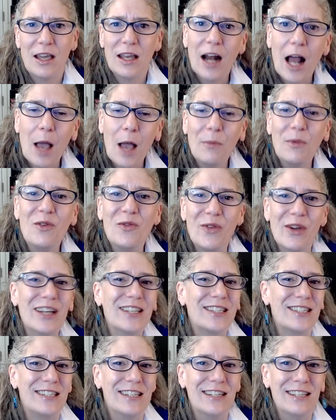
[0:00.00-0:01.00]
And I'm
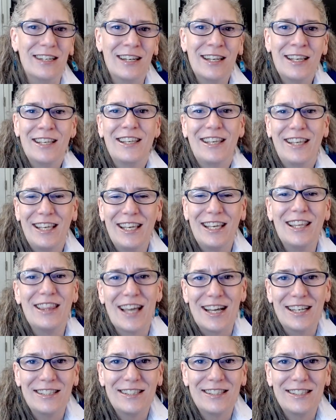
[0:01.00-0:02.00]
invested in
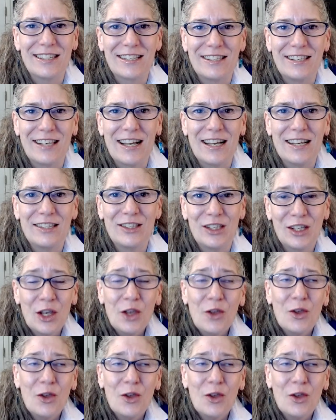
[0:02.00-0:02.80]
that success.